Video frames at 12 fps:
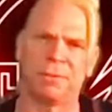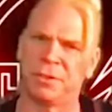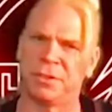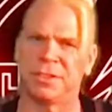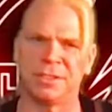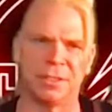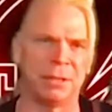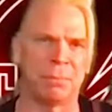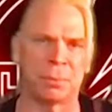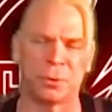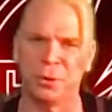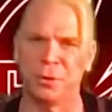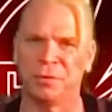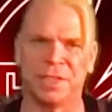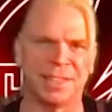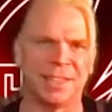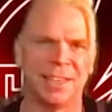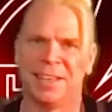is
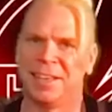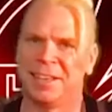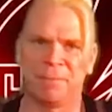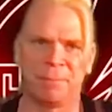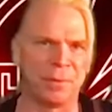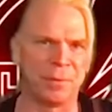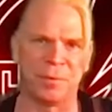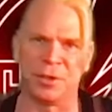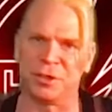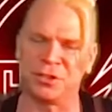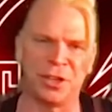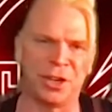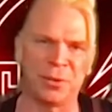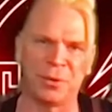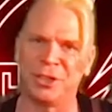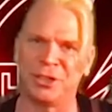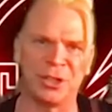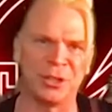improving. The suck
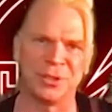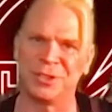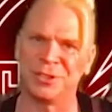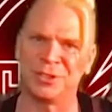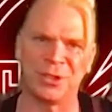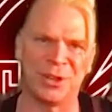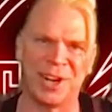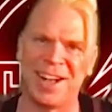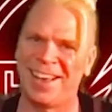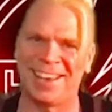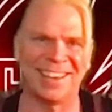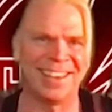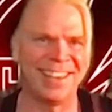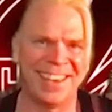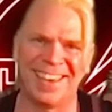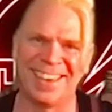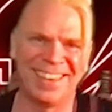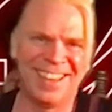ratio isn't so high
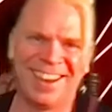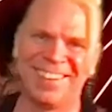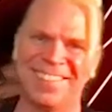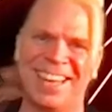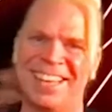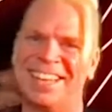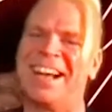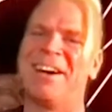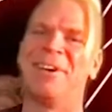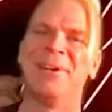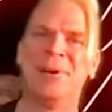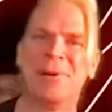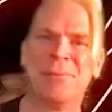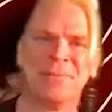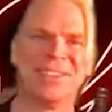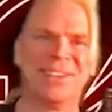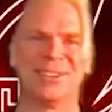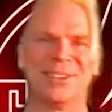right now.
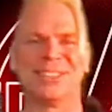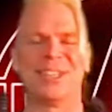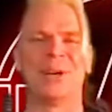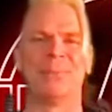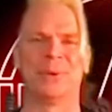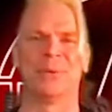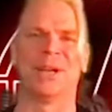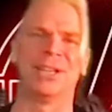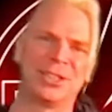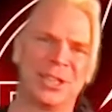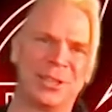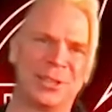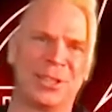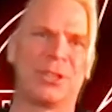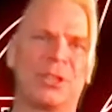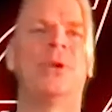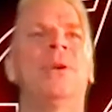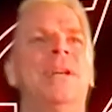The terrible ratio, the
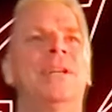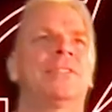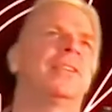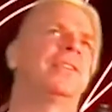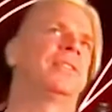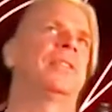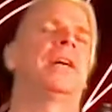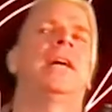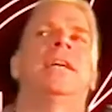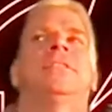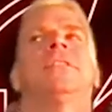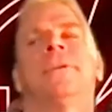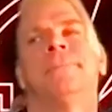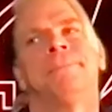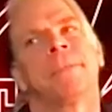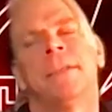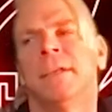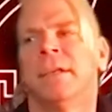throwouts aren't so high. So
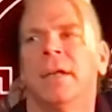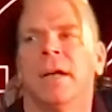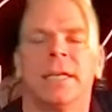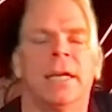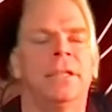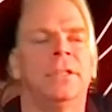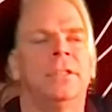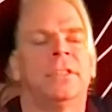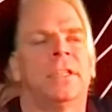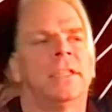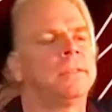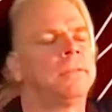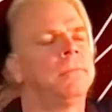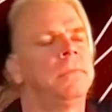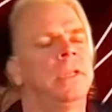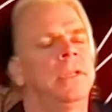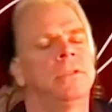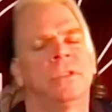I kind of use it as,
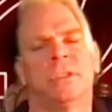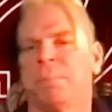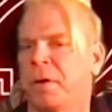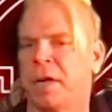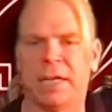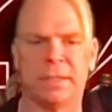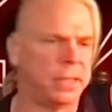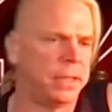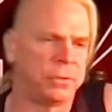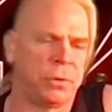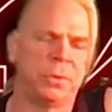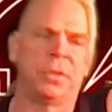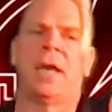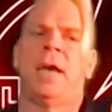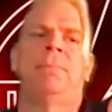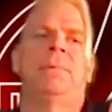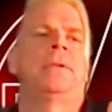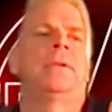just to process what was
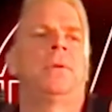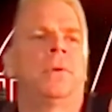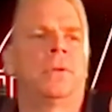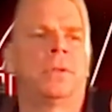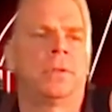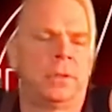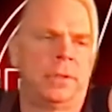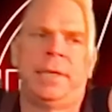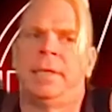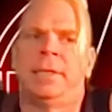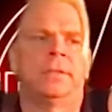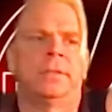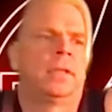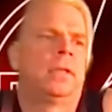happening in the world, and